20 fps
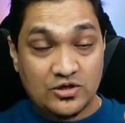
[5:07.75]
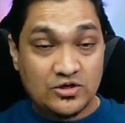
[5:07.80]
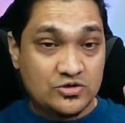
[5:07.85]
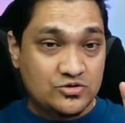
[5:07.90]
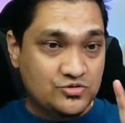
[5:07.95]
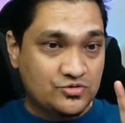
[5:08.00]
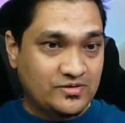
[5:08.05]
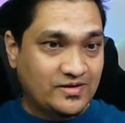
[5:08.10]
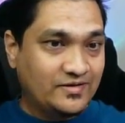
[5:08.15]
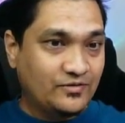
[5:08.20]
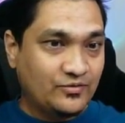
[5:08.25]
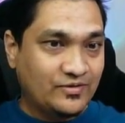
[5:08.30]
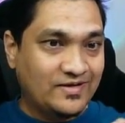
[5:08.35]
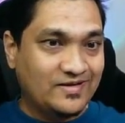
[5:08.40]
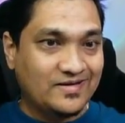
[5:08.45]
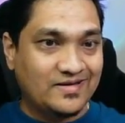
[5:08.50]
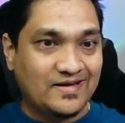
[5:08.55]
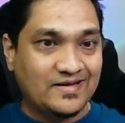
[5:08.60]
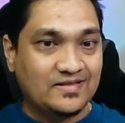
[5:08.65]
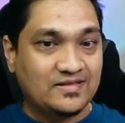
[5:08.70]
so that you
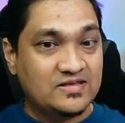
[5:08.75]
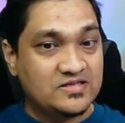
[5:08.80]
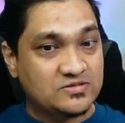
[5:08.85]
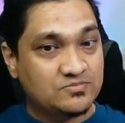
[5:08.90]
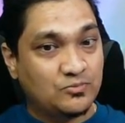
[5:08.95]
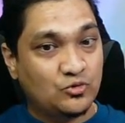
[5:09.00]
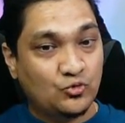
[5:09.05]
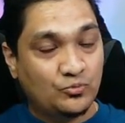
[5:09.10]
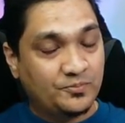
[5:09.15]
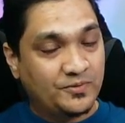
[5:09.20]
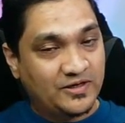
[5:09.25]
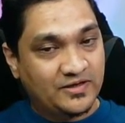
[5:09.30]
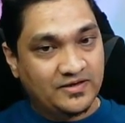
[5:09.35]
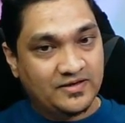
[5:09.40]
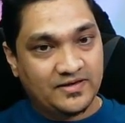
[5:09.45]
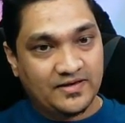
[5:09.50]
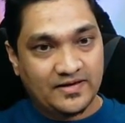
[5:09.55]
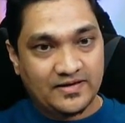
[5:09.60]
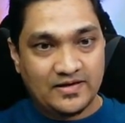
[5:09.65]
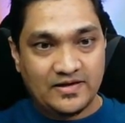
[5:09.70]
can get this blueprint
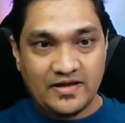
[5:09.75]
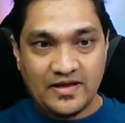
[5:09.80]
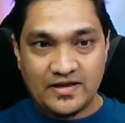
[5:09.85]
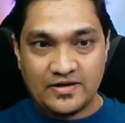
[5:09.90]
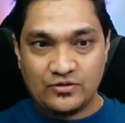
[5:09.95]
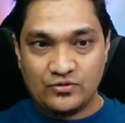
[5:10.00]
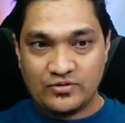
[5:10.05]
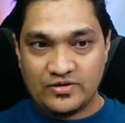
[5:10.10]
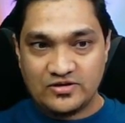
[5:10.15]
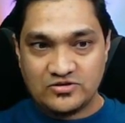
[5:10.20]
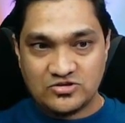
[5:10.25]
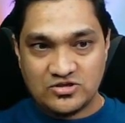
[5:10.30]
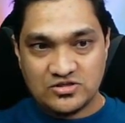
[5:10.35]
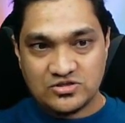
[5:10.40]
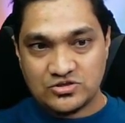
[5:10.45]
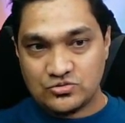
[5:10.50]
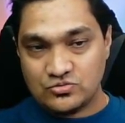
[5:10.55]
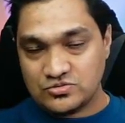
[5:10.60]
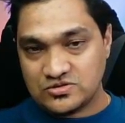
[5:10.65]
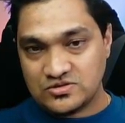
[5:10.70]
directly and you can just
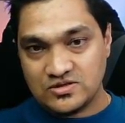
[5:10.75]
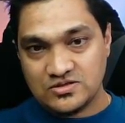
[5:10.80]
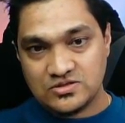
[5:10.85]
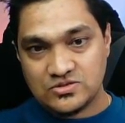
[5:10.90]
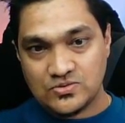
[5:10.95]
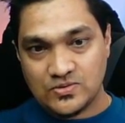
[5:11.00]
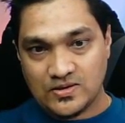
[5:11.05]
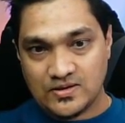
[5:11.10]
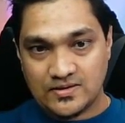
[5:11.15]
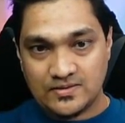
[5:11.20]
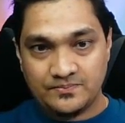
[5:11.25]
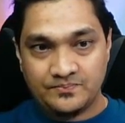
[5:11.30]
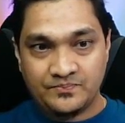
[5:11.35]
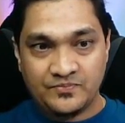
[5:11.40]
use this URL.